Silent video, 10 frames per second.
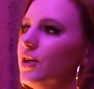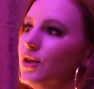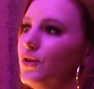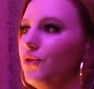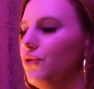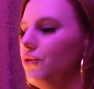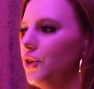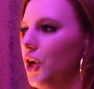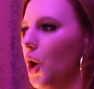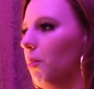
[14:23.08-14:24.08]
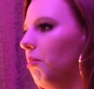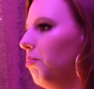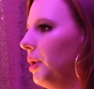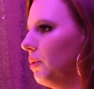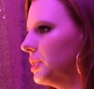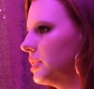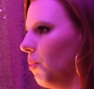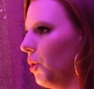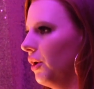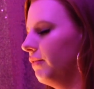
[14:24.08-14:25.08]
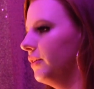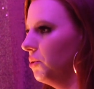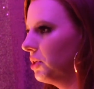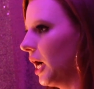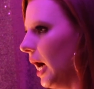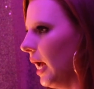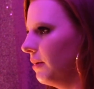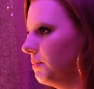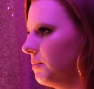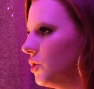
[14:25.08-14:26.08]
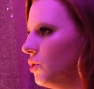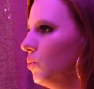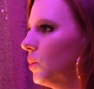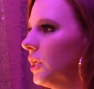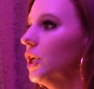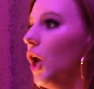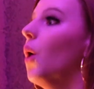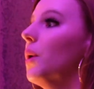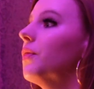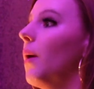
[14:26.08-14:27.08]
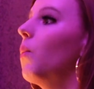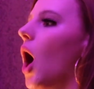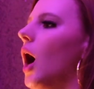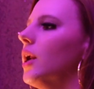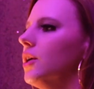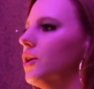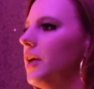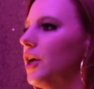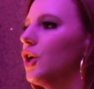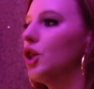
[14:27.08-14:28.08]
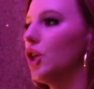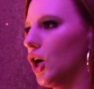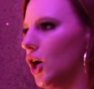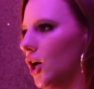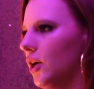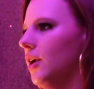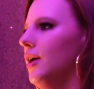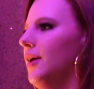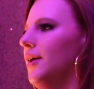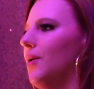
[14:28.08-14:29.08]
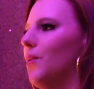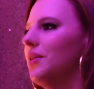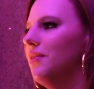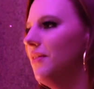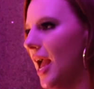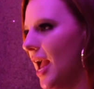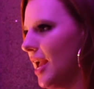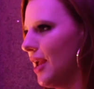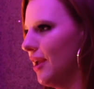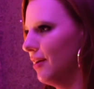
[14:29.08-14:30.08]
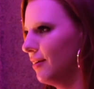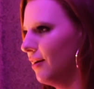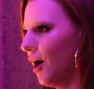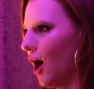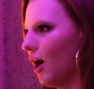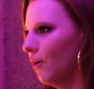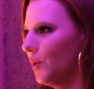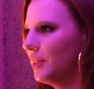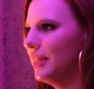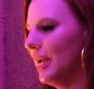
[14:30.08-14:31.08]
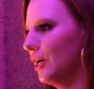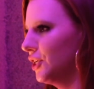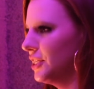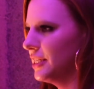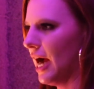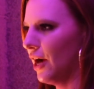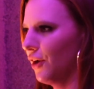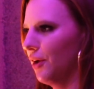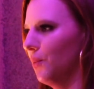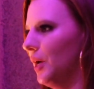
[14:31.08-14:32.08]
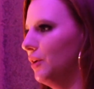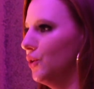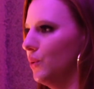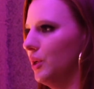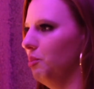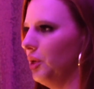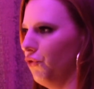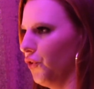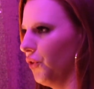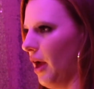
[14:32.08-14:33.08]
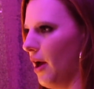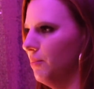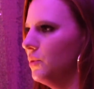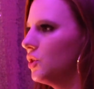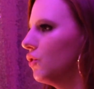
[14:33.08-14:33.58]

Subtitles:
you've, you know, been with someone a few times, you really know what they want. You're there to learn what they are desiring, what you can be for them. So